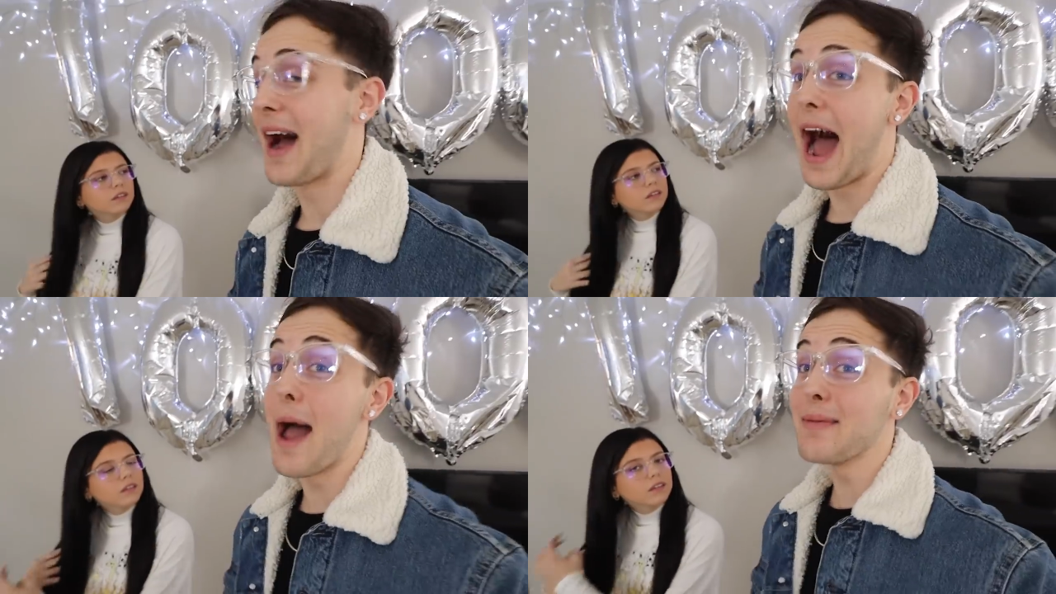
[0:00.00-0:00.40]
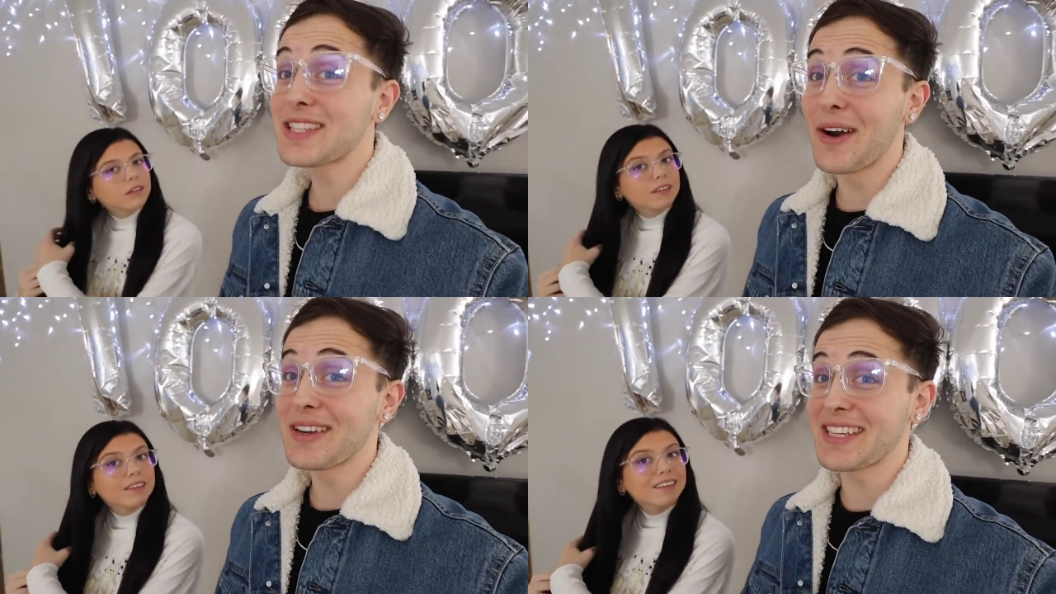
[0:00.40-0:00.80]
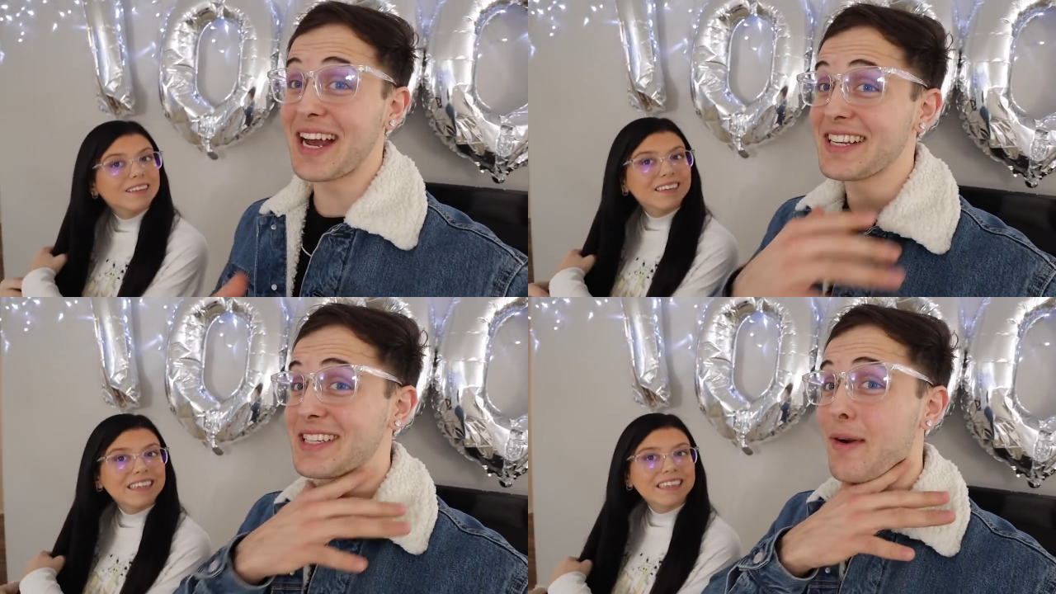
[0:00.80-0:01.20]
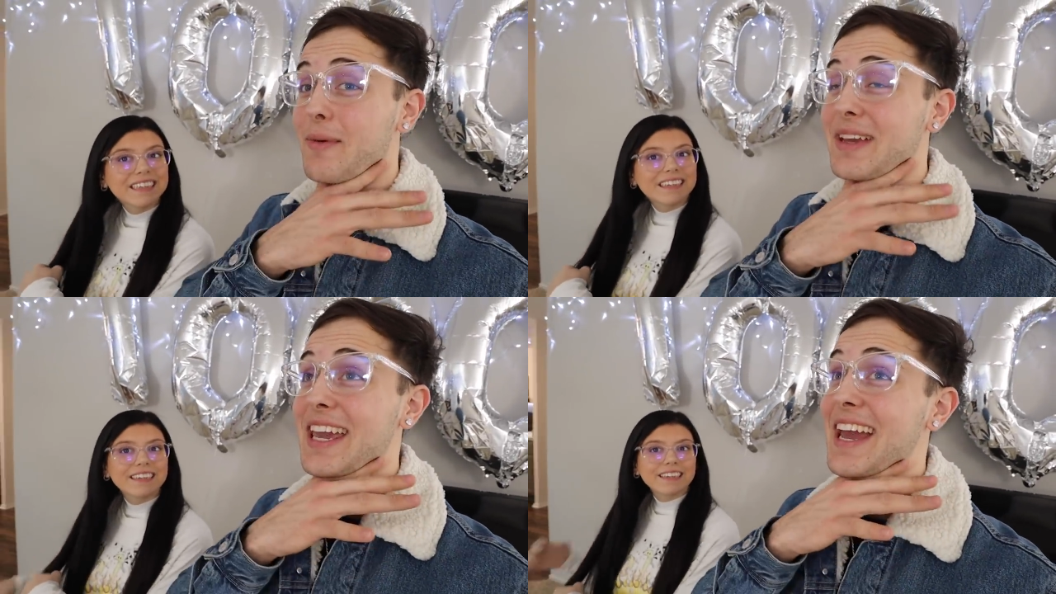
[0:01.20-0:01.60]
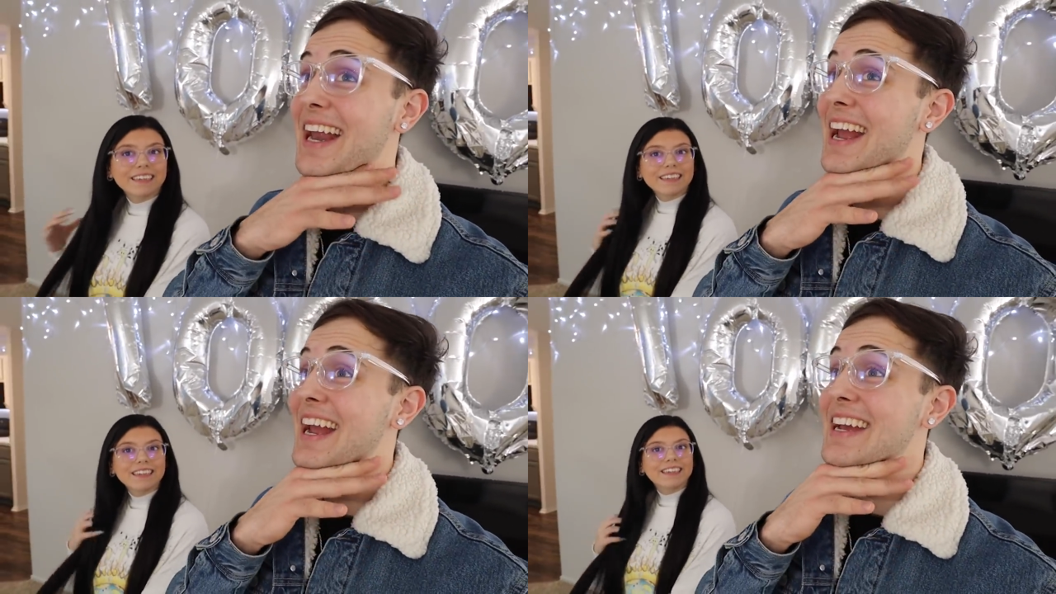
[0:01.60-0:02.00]
Speaker 1: but I'm so excited to see what we
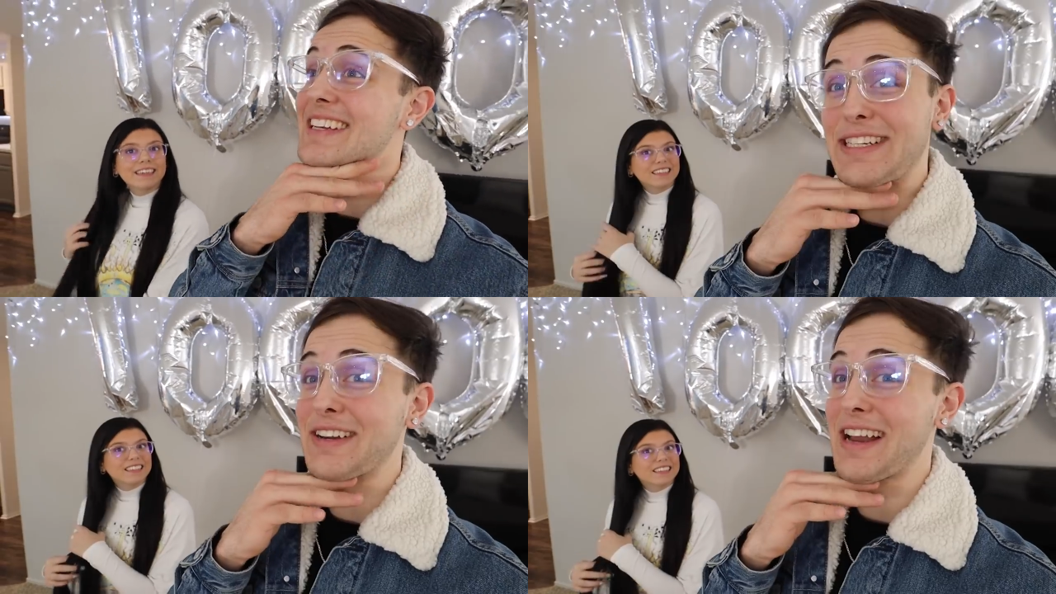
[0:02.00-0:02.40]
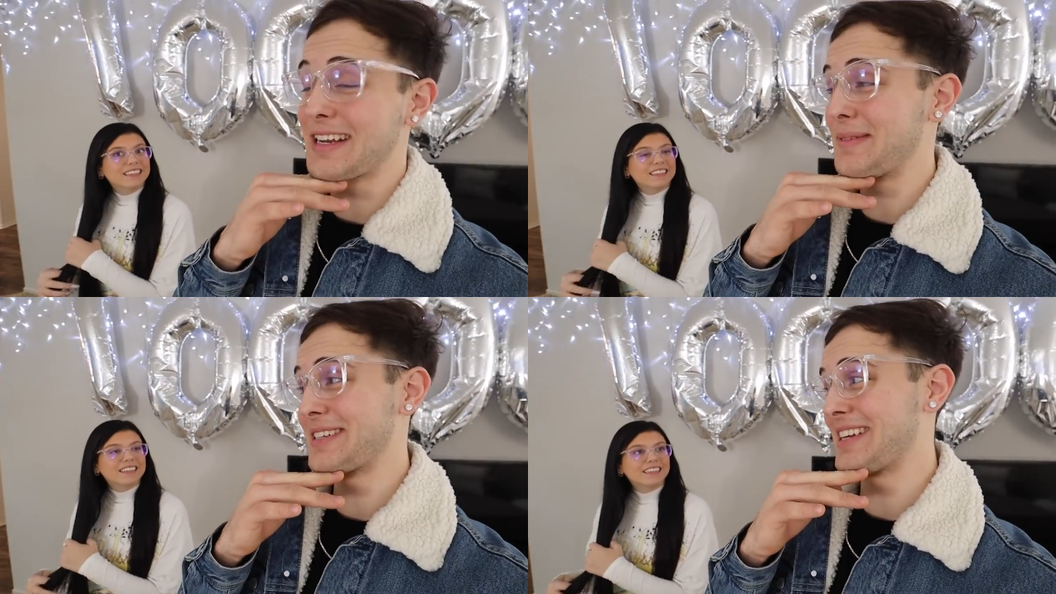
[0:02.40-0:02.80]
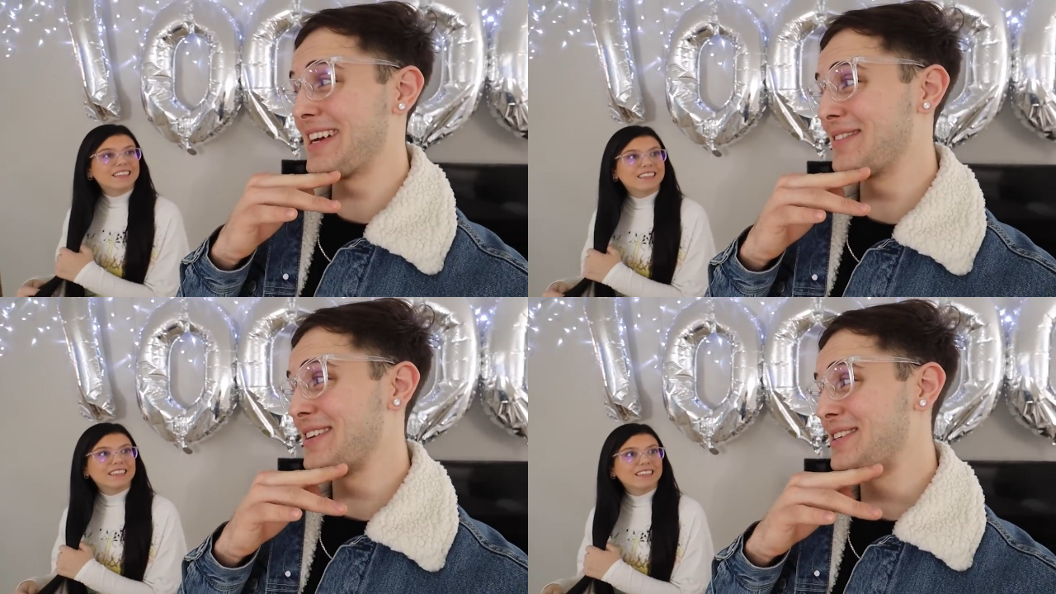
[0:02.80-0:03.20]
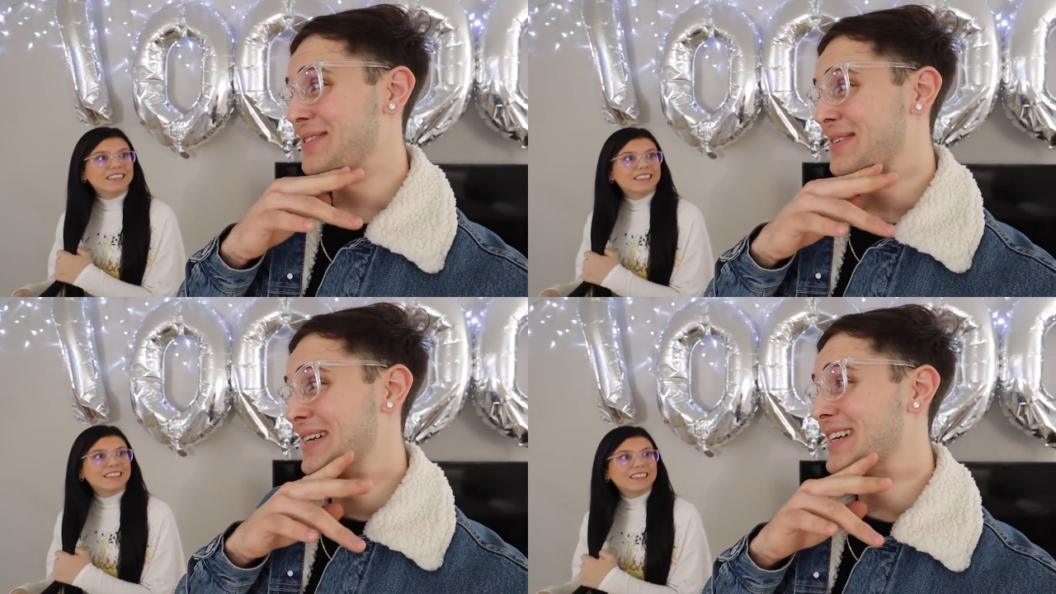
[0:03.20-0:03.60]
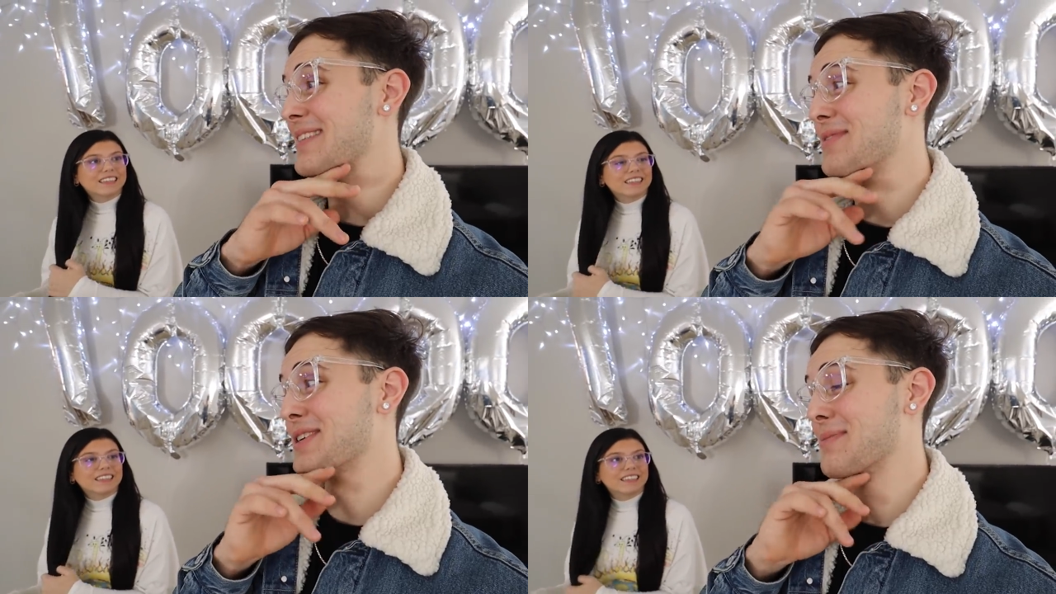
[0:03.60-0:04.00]
get, and you're not gonna be excited when you
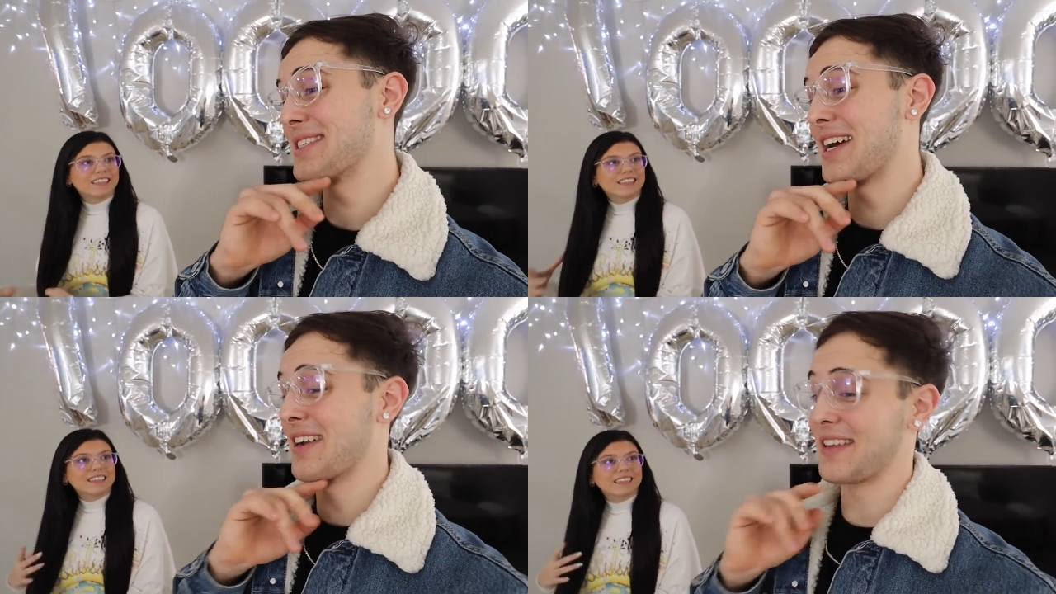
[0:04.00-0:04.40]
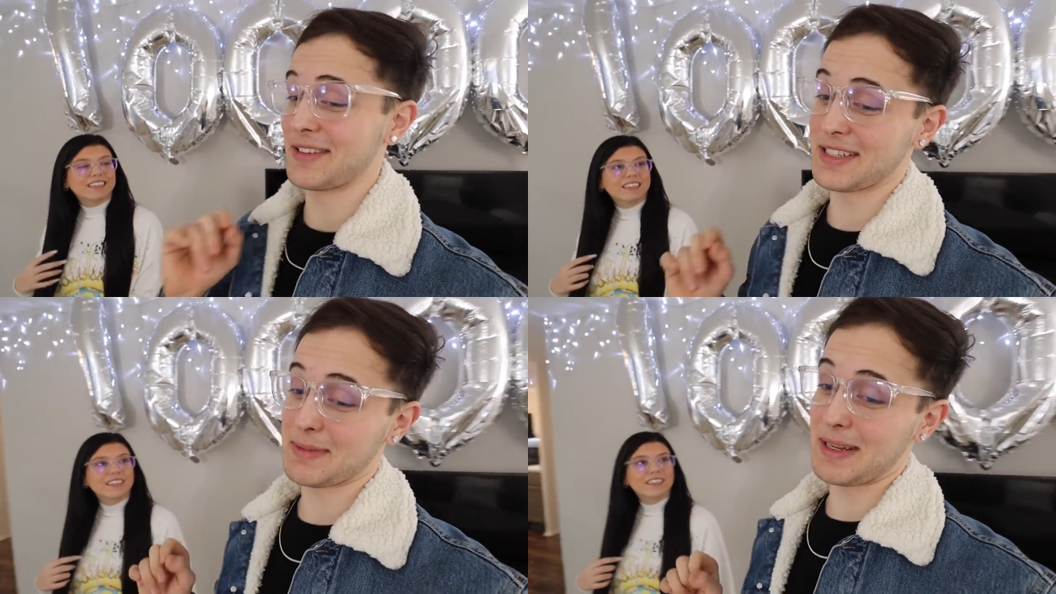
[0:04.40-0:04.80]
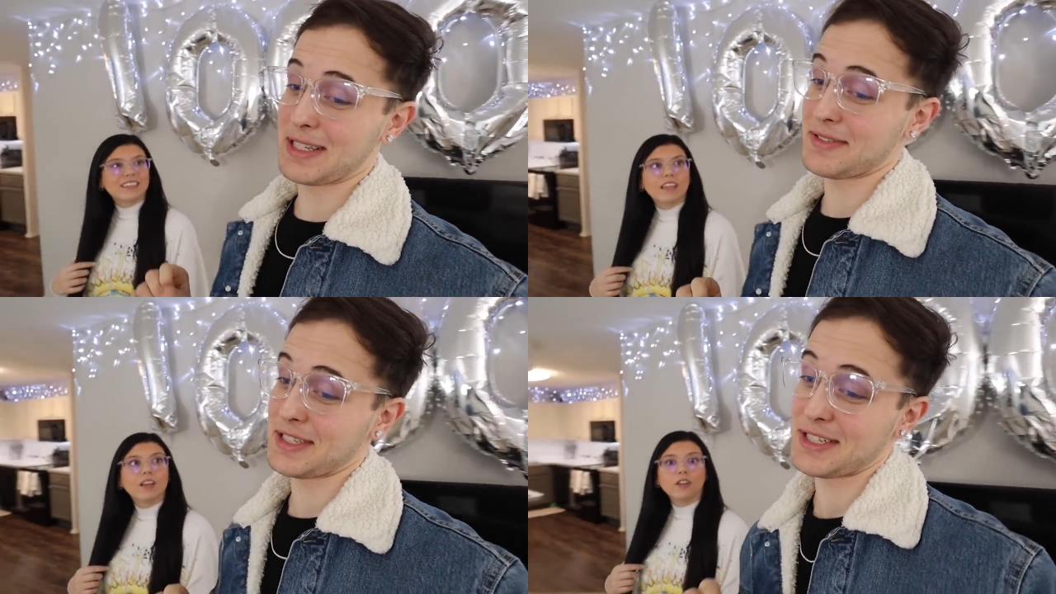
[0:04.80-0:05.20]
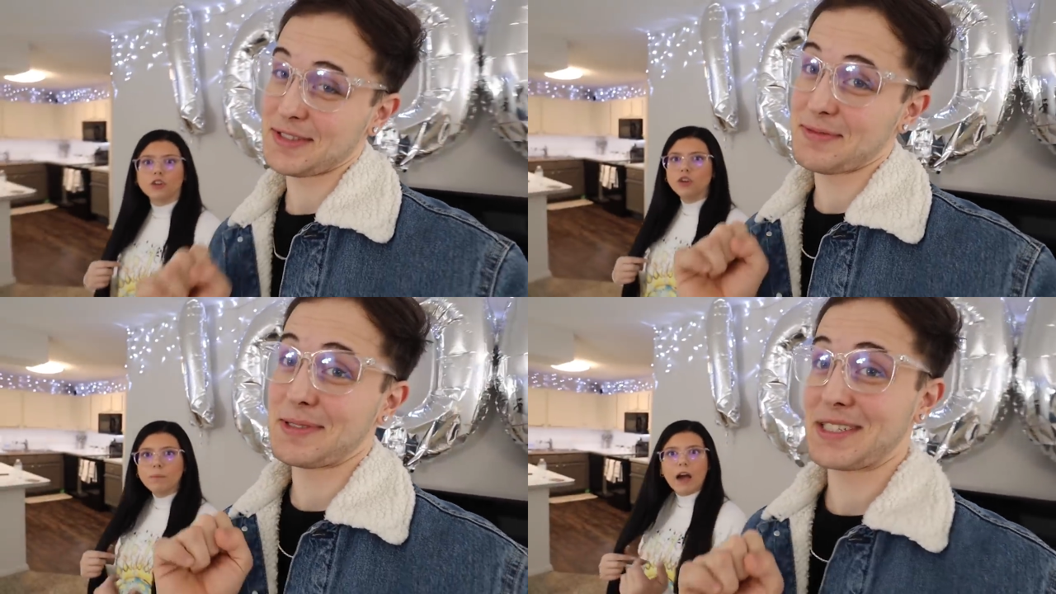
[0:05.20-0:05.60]
miss out on the expensive stuff. No. You